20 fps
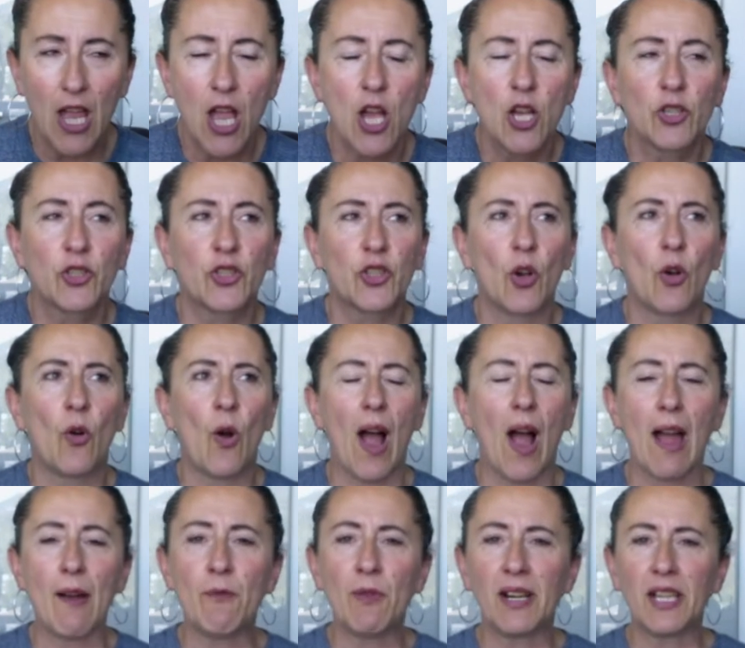So
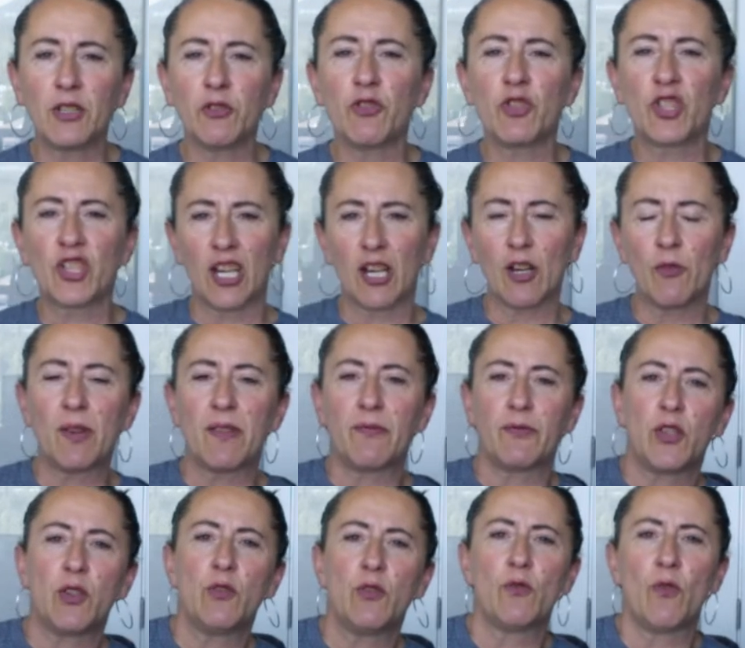I wanted to share with
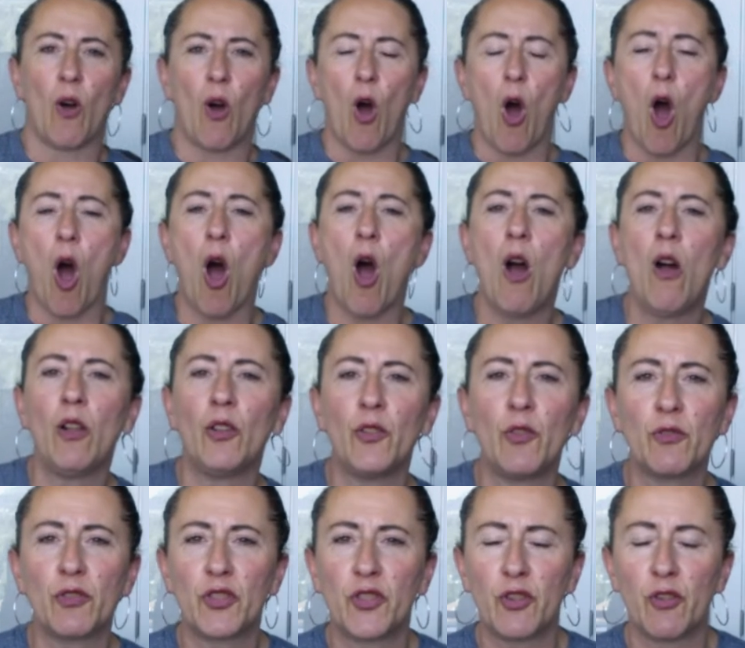you all
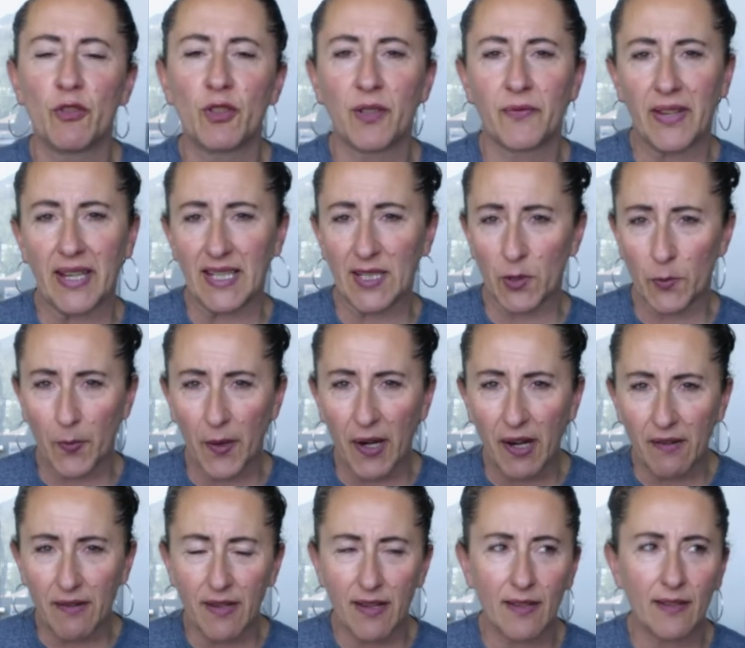those years of
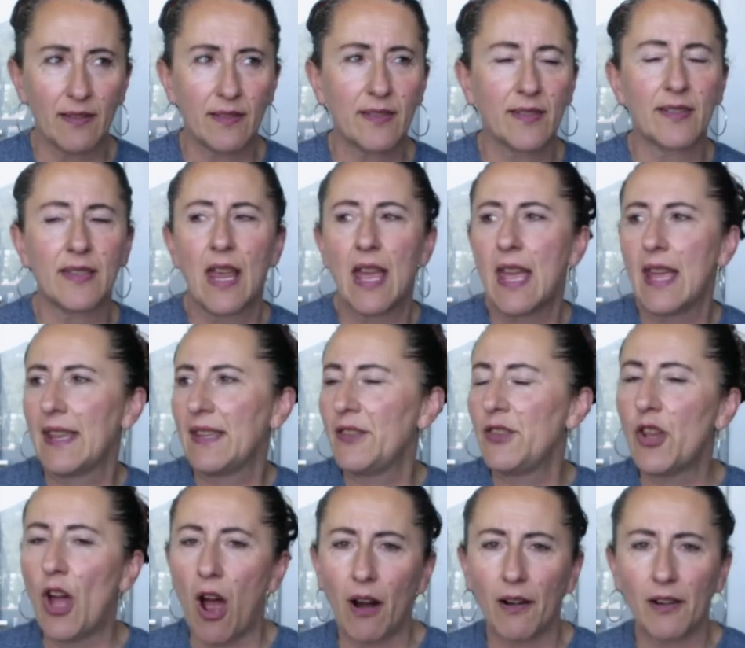experience,
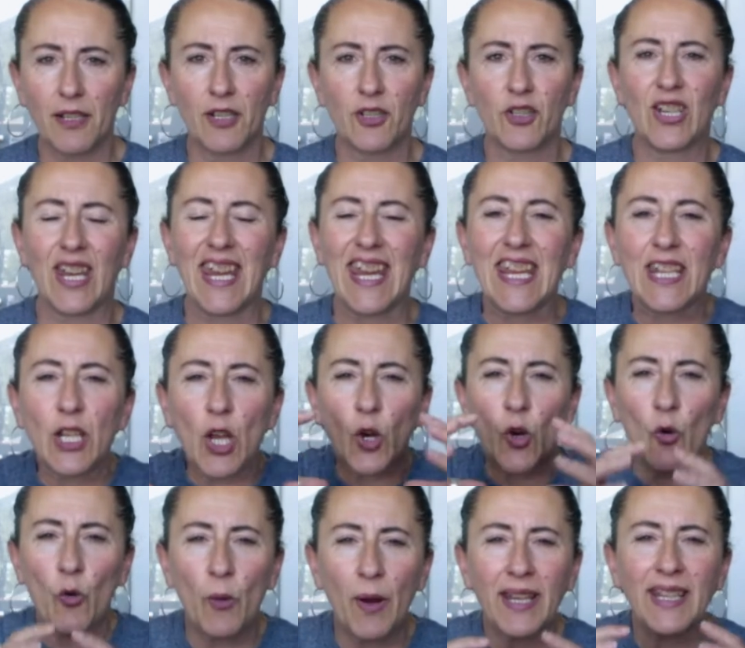knowledge in a
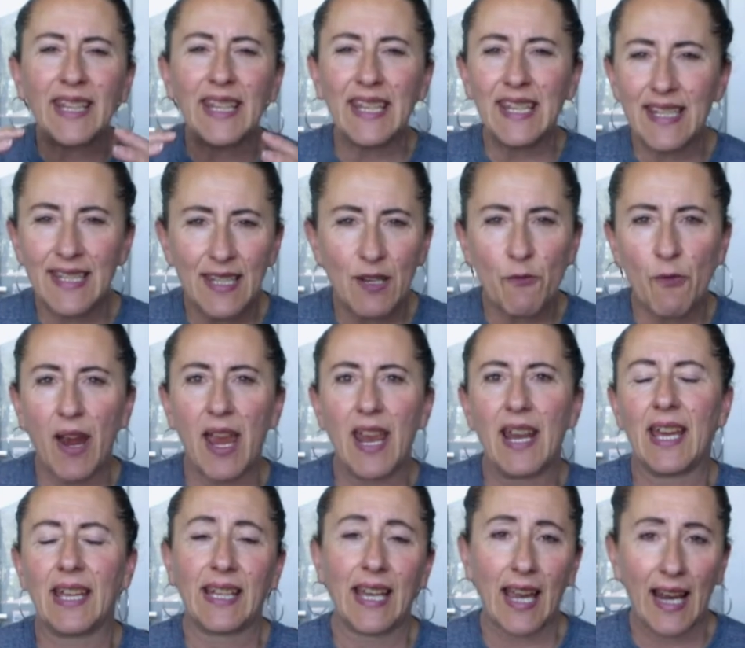quick, easy way
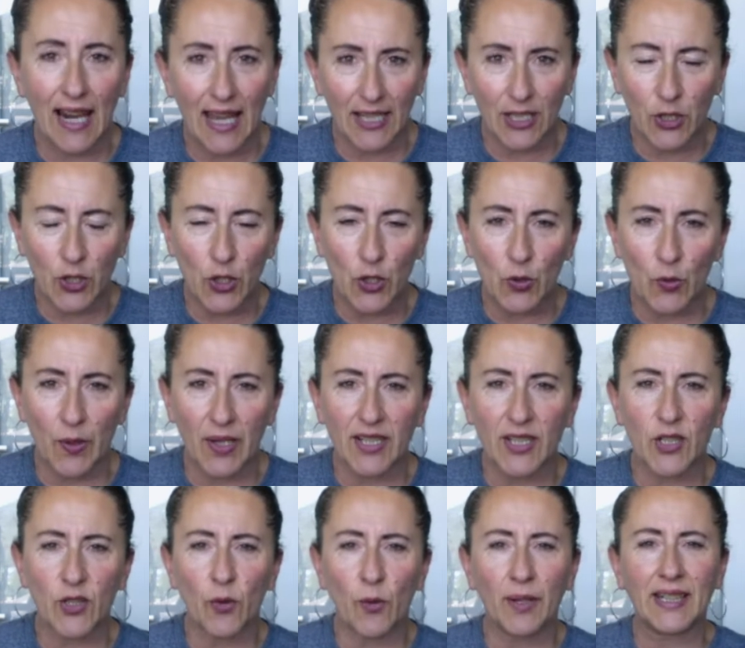like I like to do it.
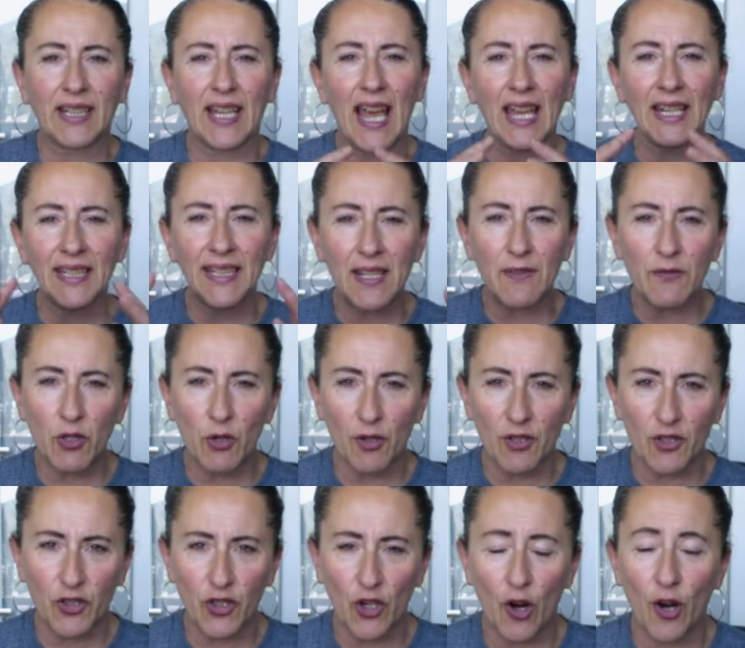So it kind of gives you a
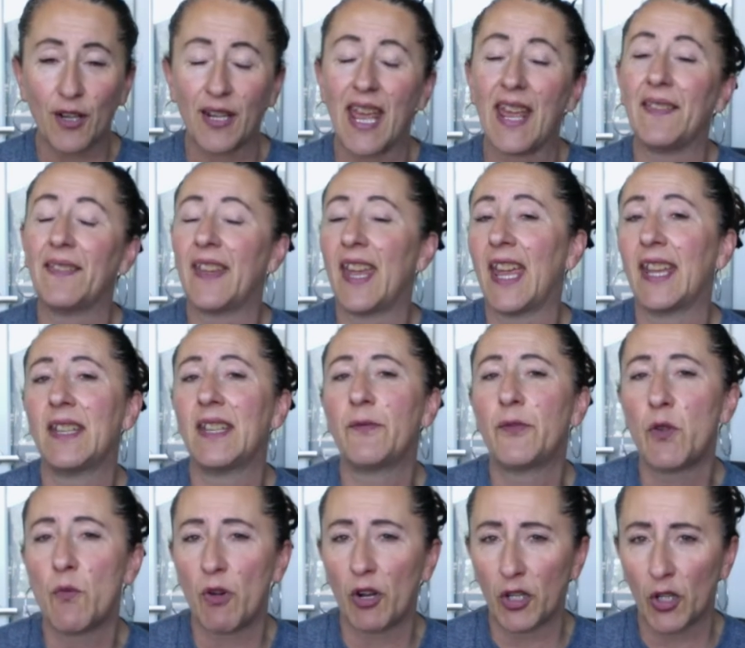start. And then if
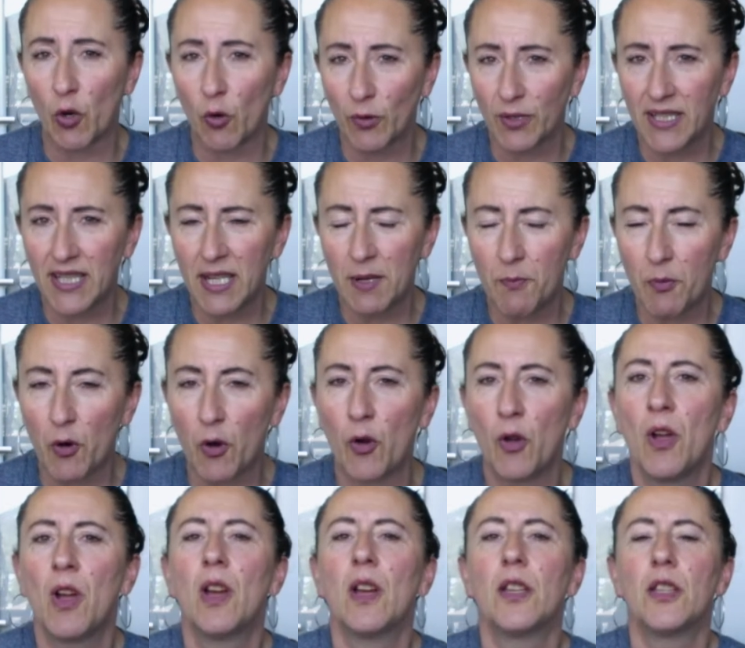you want to go deeper,
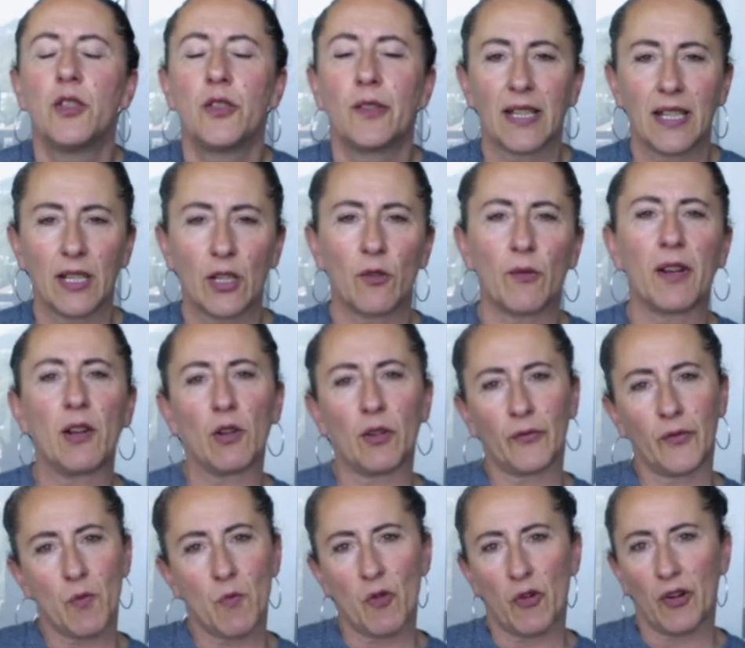you can go and look
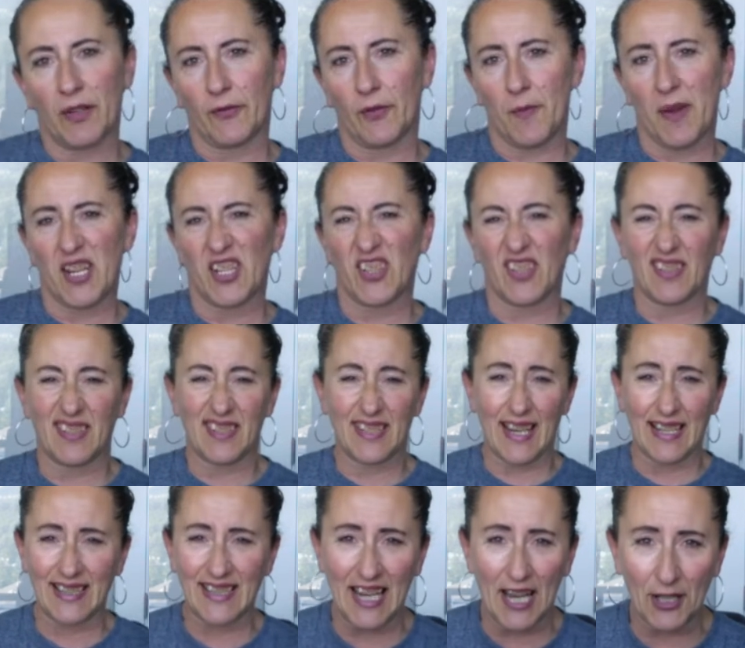for more information. Does
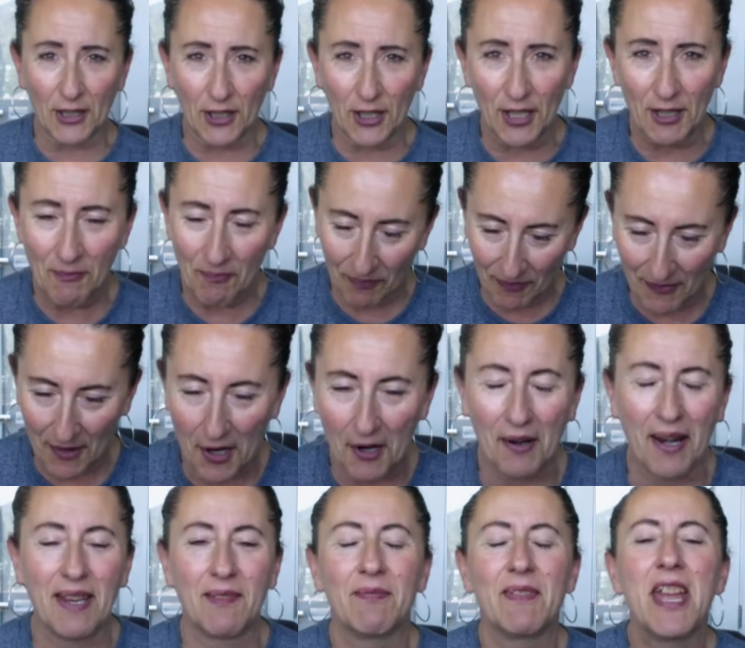that sound good? All
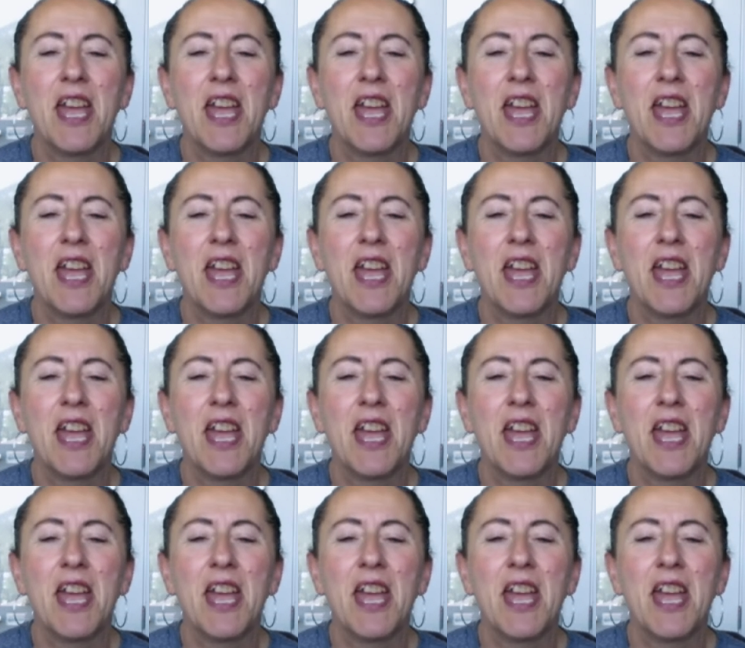right.